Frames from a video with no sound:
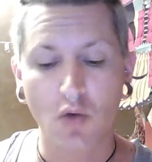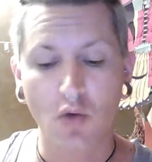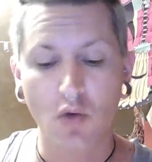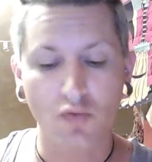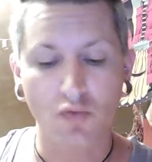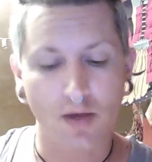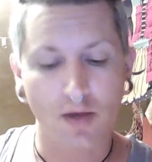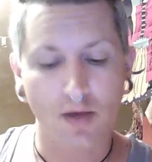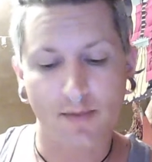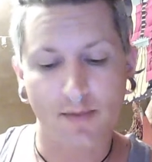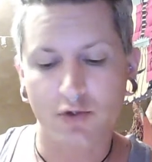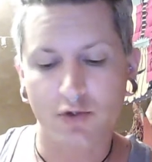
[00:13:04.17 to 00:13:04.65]

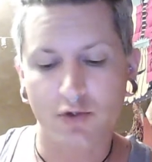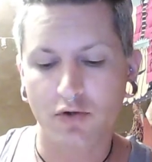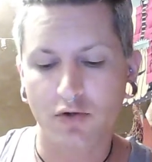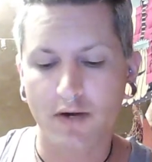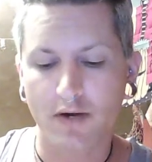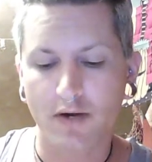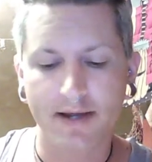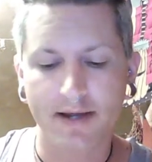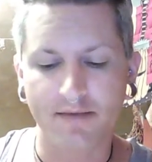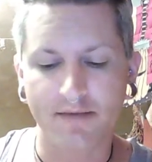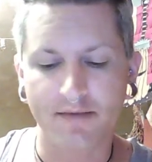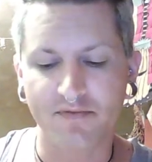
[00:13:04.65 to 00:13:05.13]
Robert
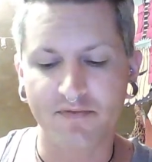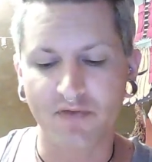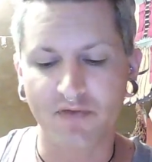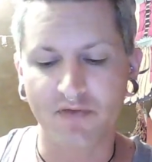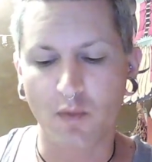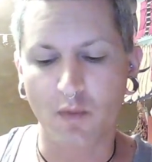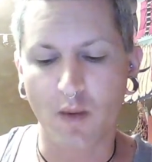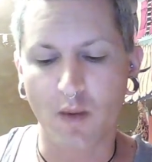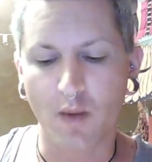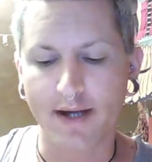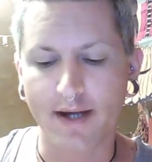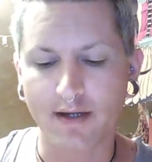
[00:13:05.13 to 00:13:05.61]
Graves, the
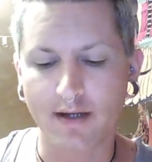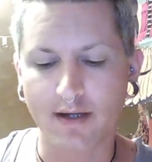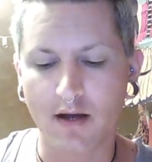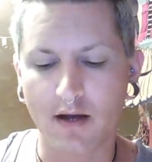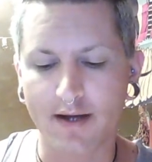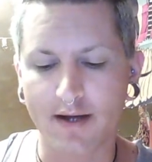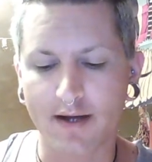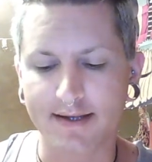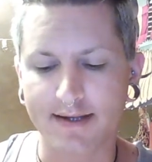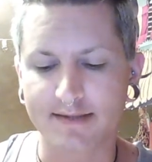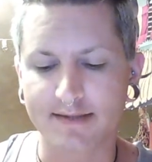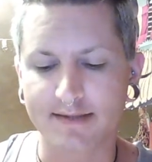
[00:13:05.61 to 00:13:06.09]
White
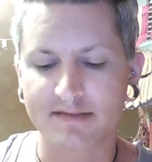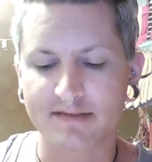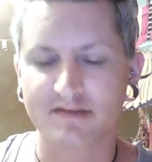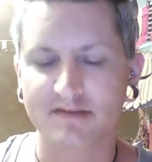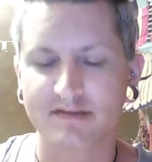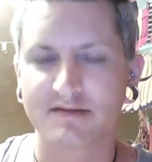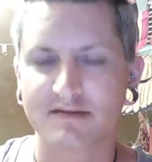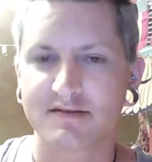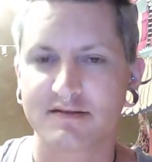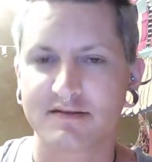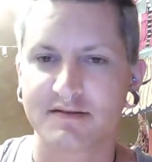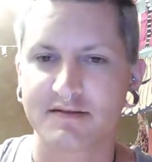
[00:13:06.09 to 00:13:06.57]
Goddess.